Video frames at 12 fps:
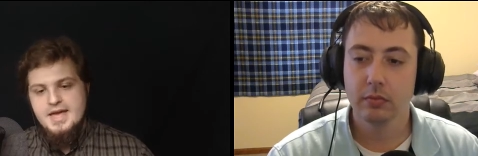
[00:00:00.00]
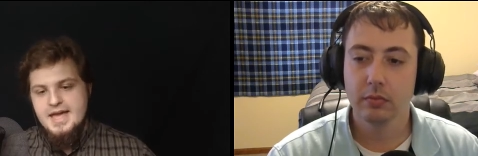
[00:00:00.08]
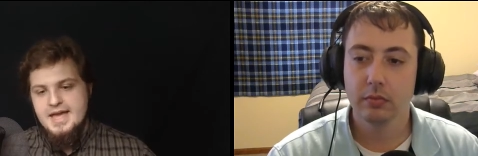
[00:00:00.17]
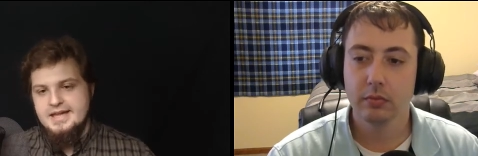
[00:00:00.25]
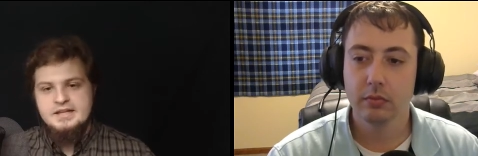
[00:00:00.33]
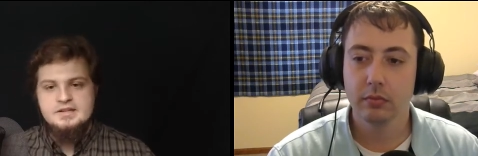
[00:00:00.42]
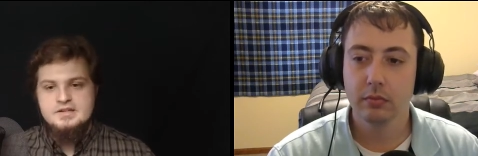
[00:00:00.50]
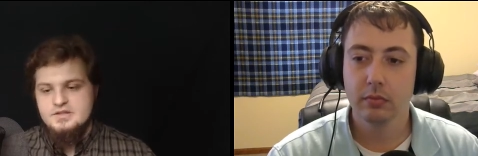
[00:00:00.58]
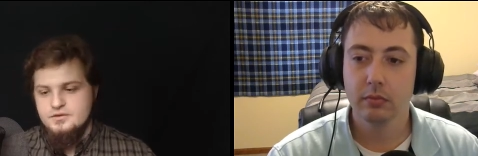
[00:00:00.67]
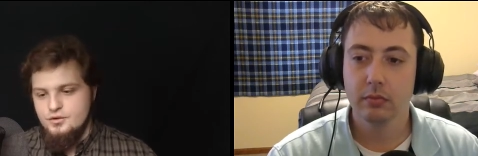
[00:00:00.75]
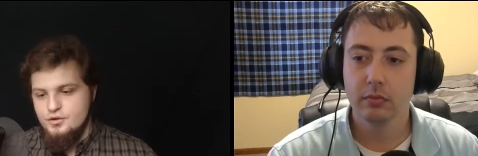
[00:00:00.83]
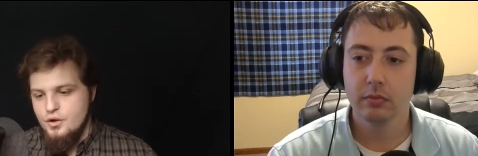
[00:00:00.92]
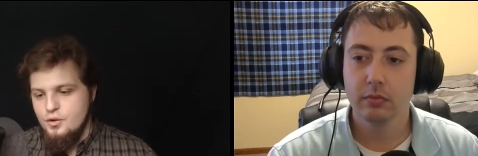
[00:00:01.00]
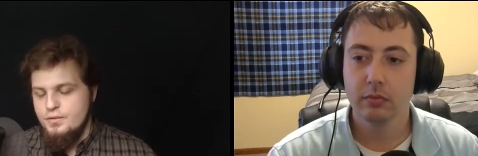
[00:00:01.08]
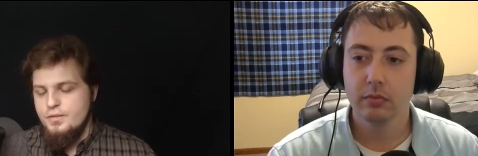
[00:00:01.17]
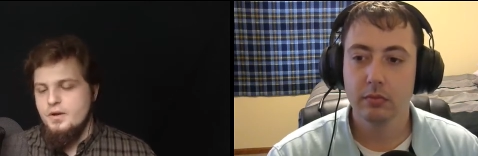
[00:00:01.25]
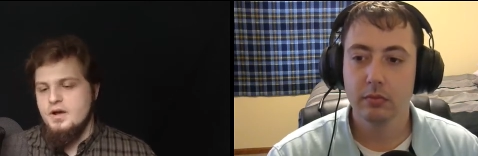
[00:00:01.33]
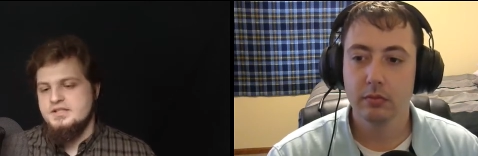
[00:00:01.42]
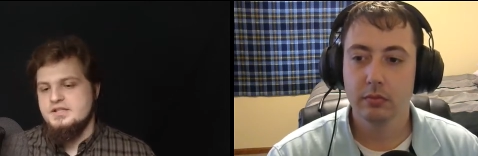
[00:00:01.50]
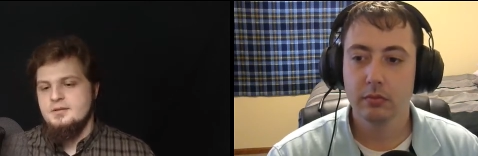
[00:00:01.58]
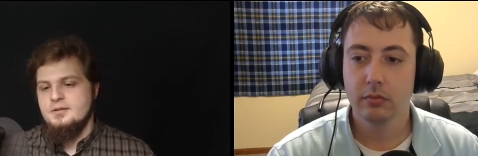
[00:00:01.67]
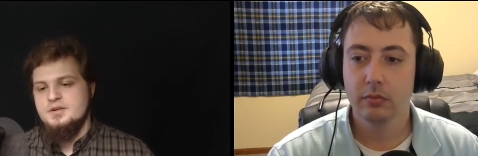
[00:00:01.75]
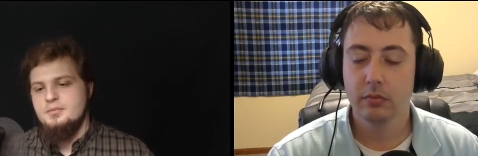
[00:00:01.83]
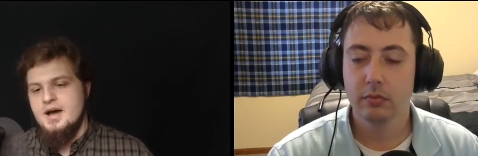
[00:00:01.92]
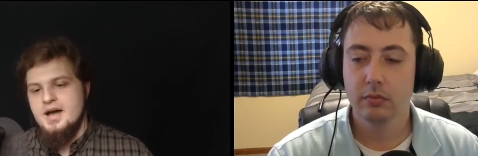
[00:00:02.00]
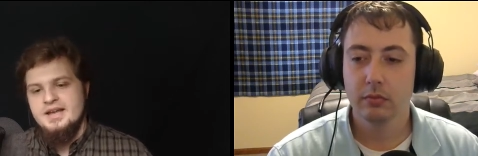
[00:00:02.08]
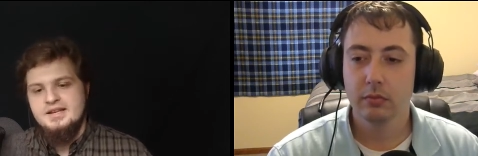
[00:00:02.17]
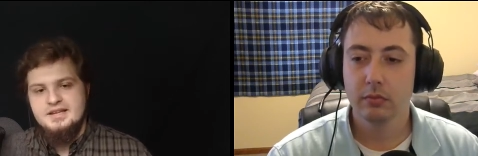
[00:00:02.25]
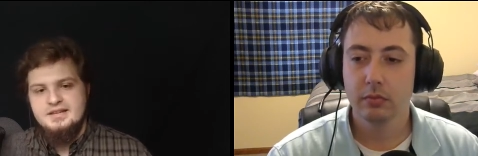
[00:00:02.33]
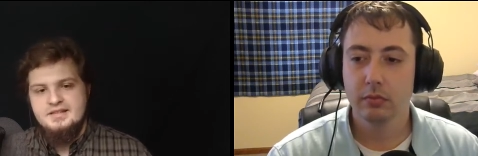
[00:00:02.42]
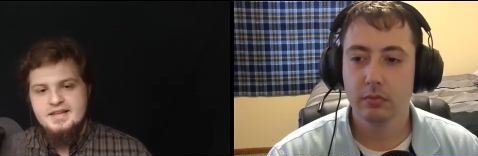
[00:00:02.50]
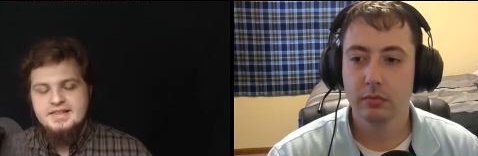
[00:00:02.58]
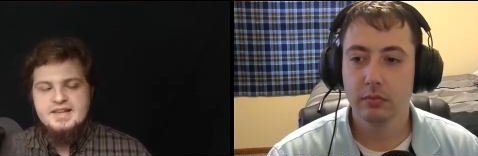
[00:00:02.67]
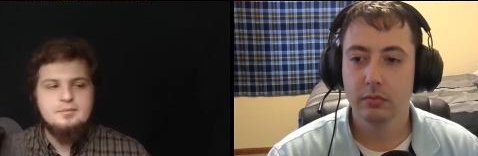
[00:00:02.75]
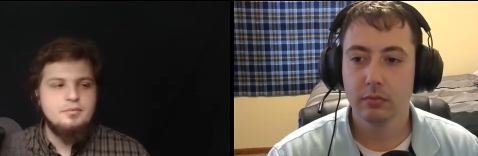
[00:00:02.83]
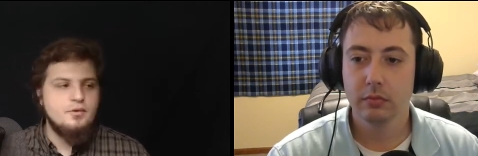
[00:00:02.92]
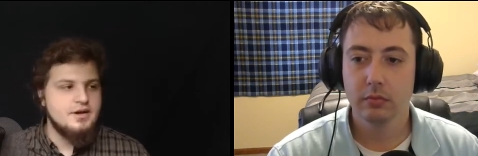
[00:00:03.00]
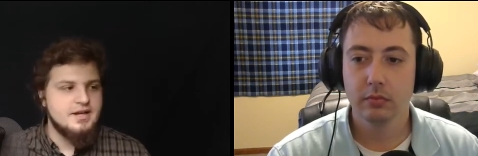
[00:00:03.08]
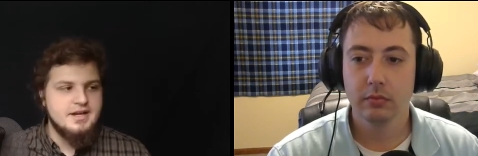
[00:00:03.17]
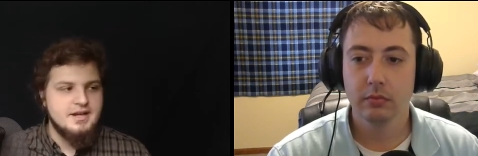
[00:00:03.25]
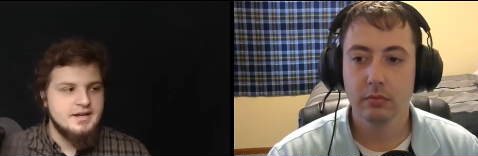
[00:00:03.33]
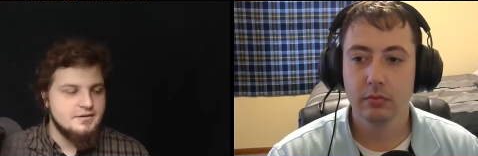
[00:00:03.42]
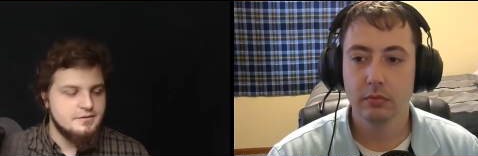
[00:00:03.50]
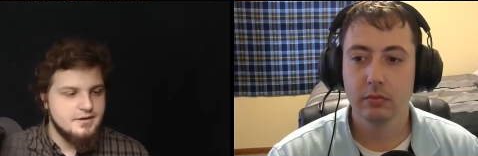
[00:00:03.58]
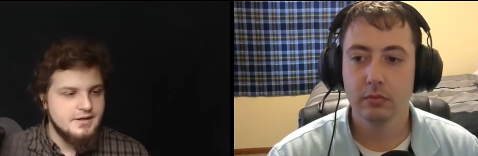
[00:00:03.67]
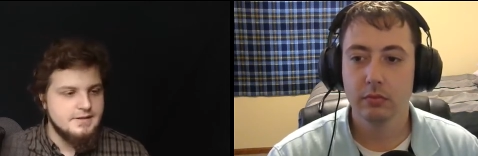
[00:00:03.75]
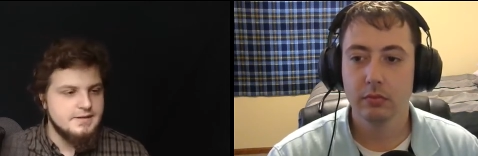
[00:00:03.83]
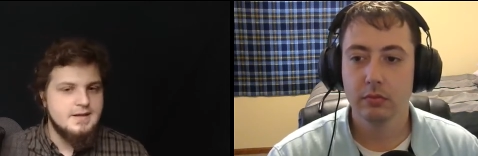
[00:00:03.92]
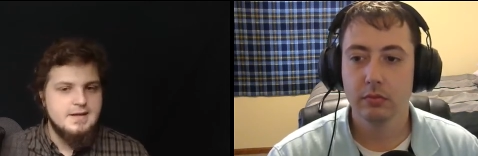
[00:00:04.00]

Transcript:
Speaker 1: and no thoughts come to mind. And at that point, I kind of thought